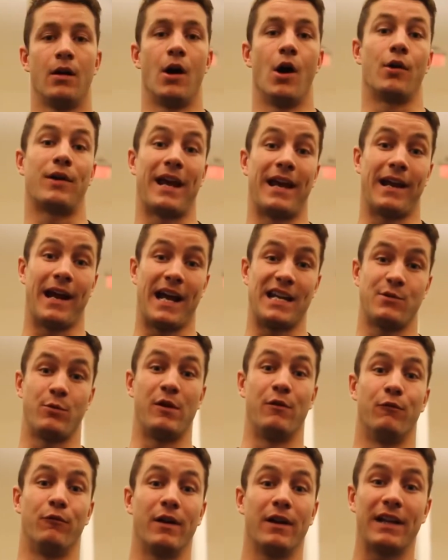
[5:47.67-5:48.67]
Okay guys,
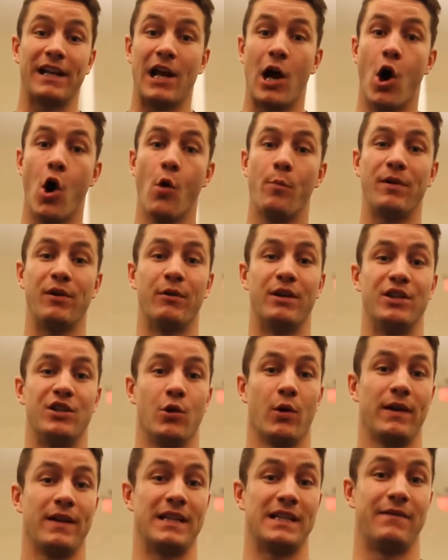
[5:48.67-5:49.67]
we really hope you
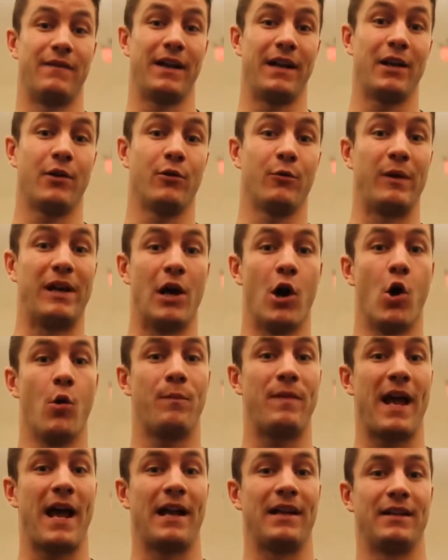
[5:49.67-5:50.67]
enjoyed this video, and we hope
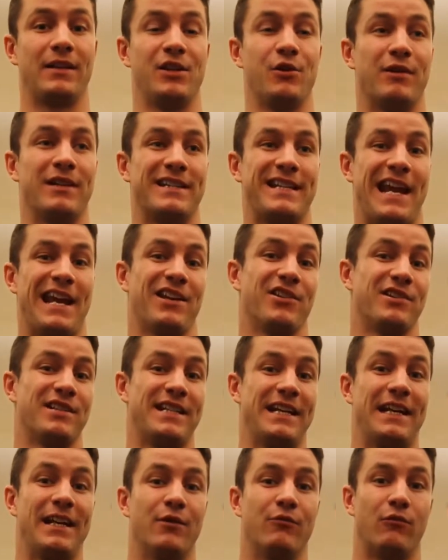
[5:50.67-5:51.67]
that you can take your
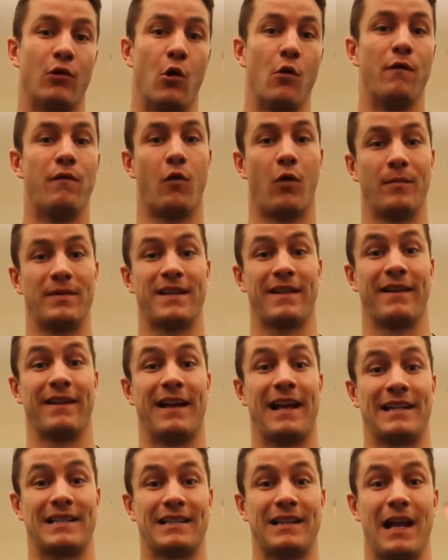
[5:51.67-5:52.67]
seated row form to the
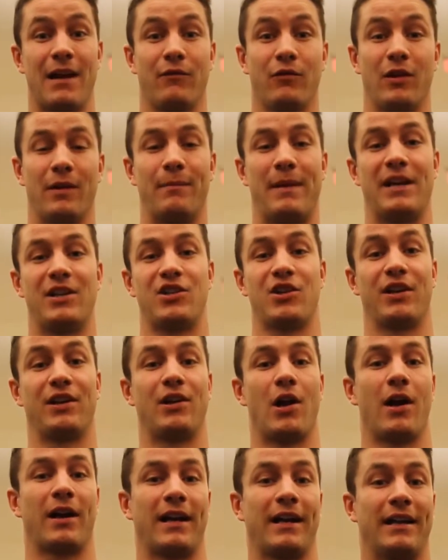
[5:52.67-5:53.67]
next level and make sure you're
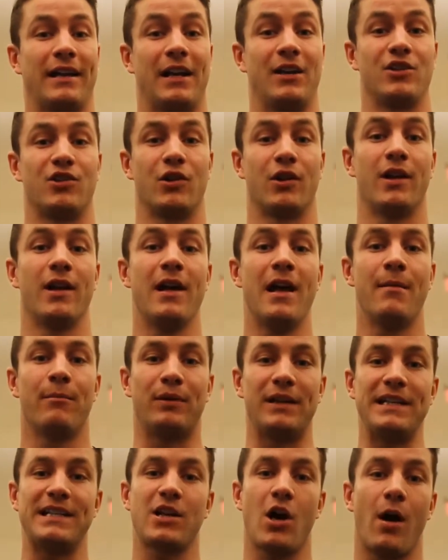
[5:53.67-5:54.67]
not getting injured.
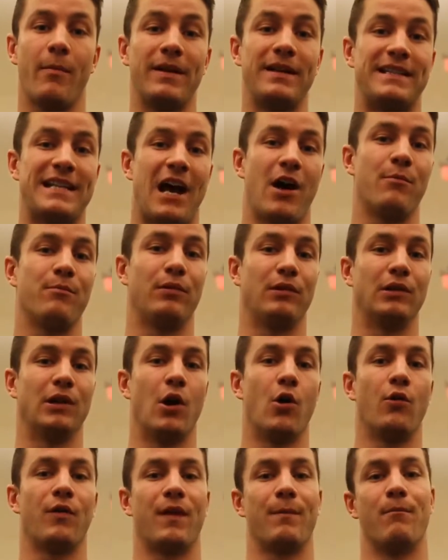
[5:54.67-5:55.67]
Please comment down
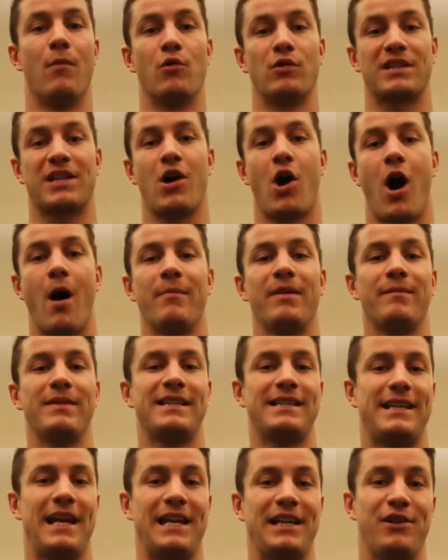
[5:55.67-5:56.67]
below the most common
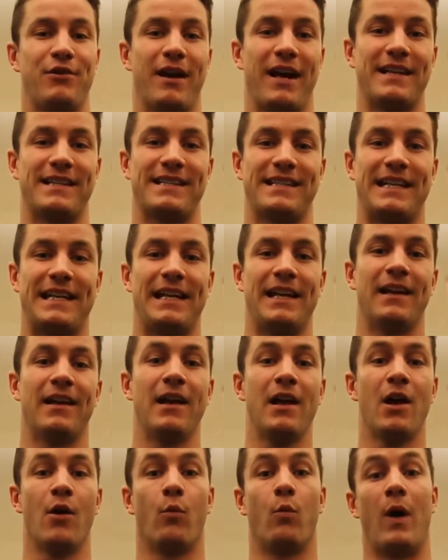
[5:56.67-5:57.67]
mistake you guys see
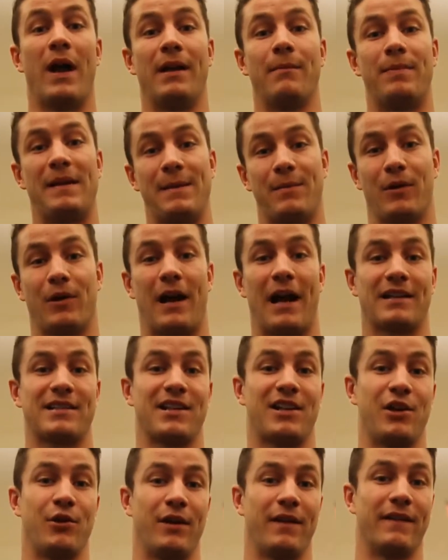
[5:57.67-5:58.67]
when people are
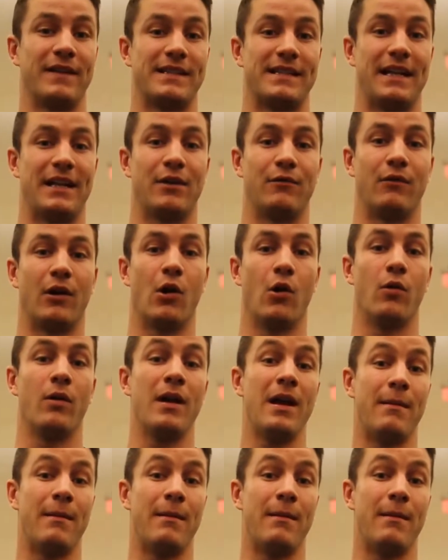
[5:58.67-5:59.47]
executing the seated row.